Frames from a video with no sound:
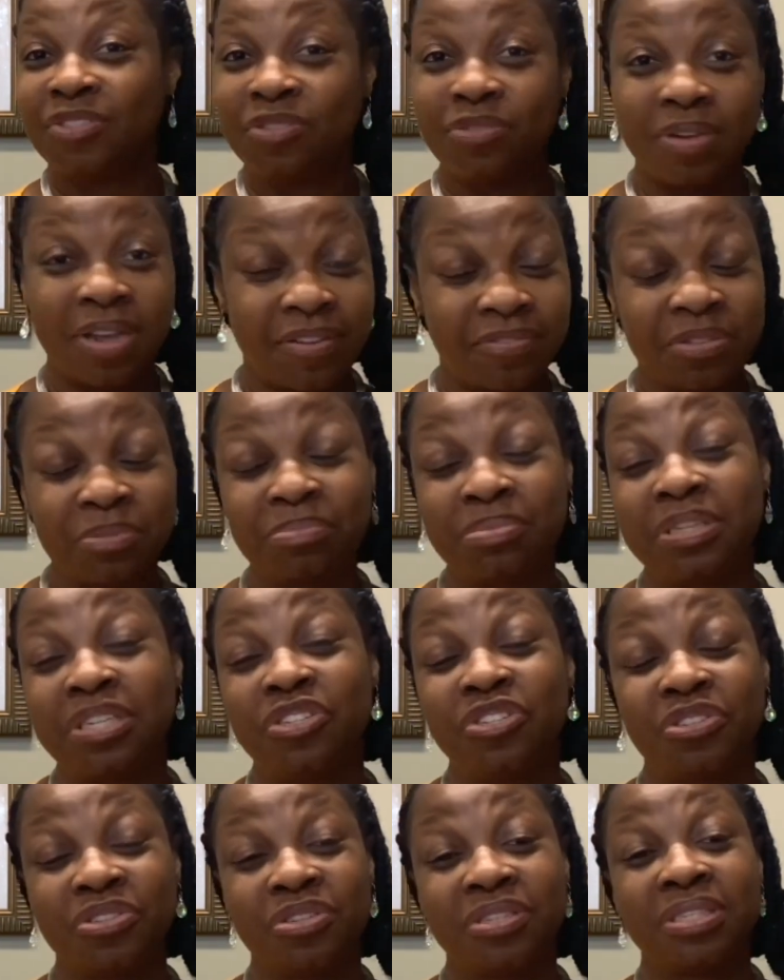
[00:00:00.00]
You have to
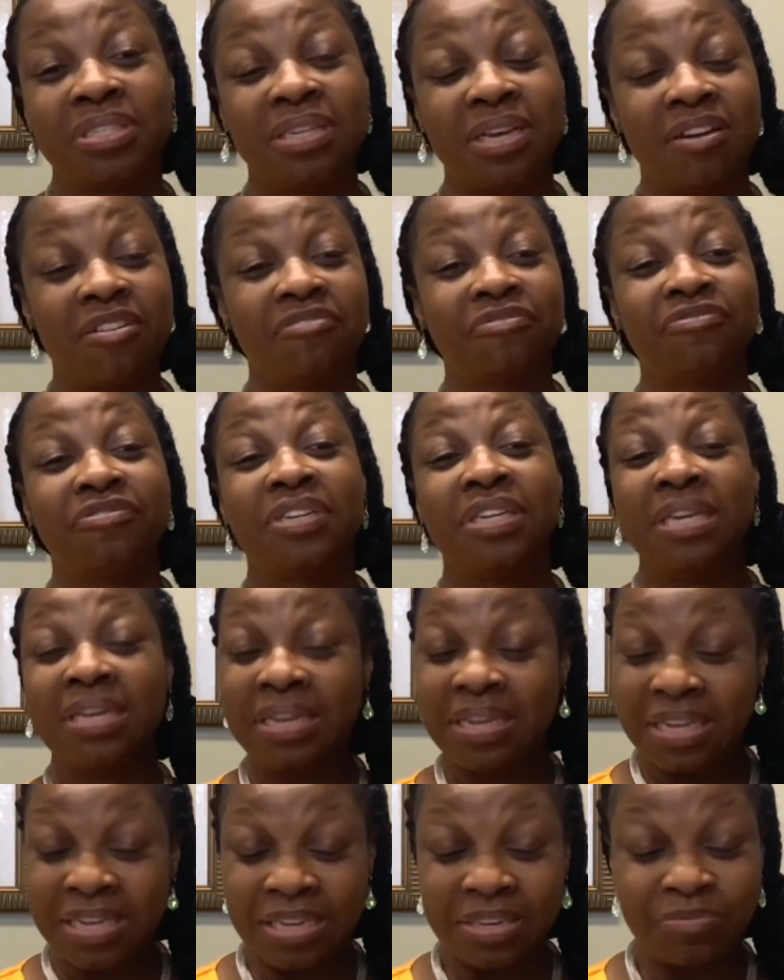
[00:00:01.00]
please yourself.
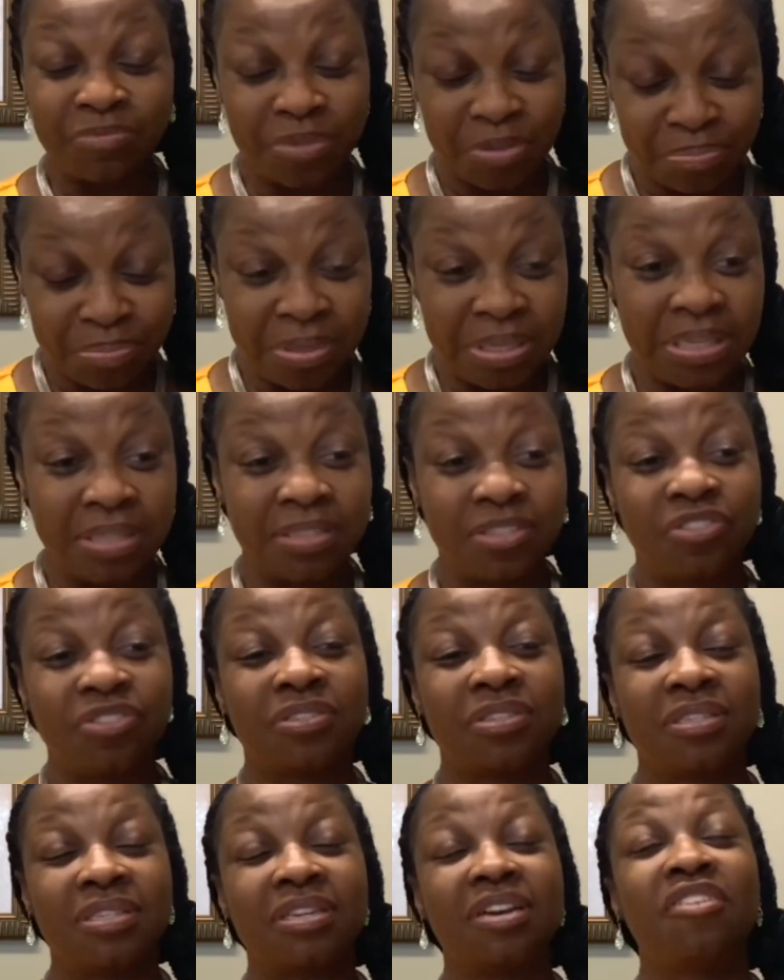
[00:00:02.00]
And with pleasing
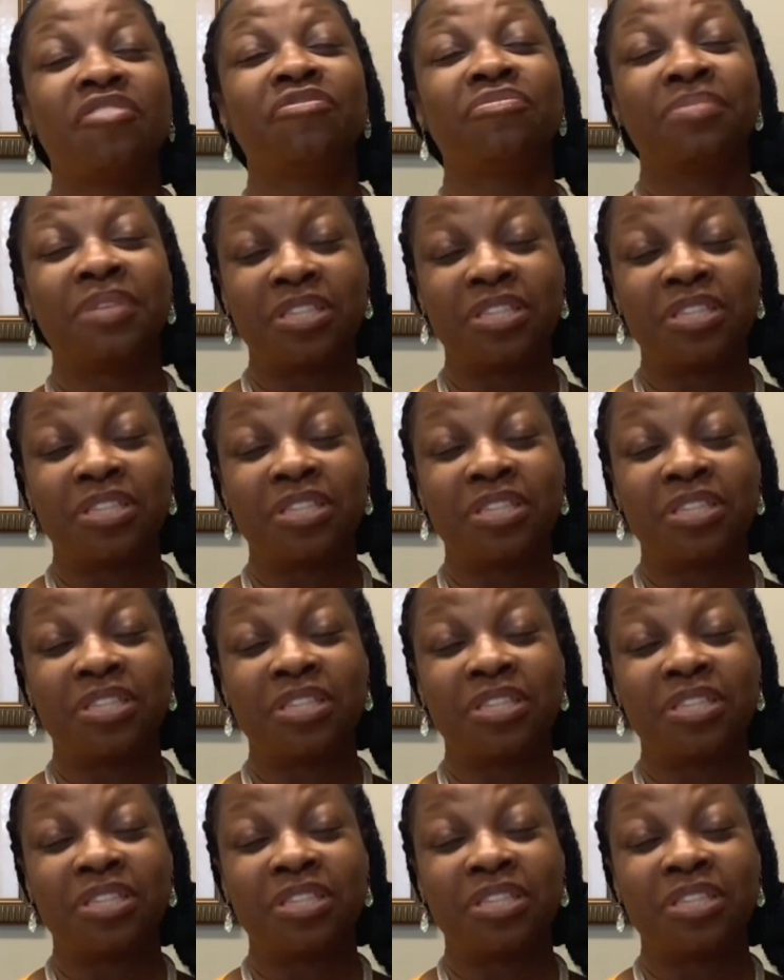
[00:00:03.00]
yourself,